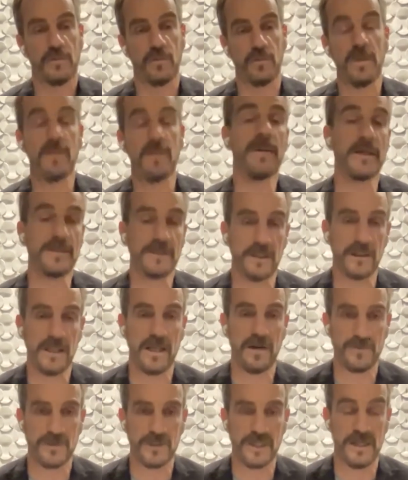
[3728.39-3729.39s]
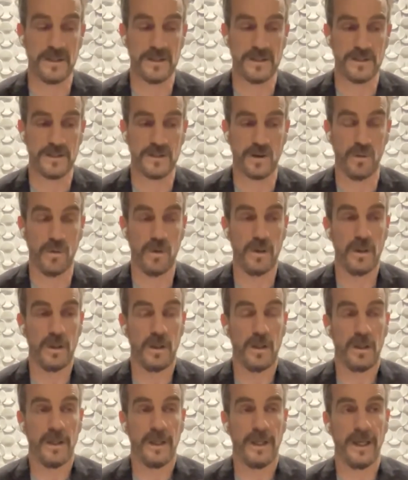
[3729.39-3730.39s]
to me makes a lot of sense. So
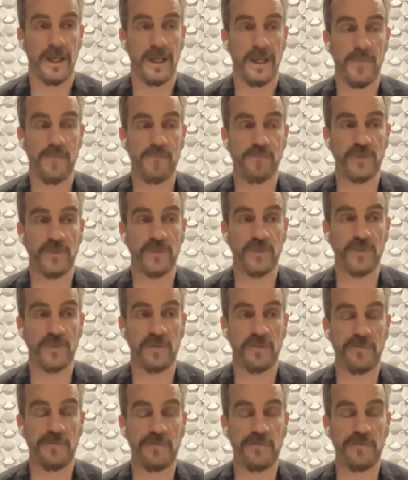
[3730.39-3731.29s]
um,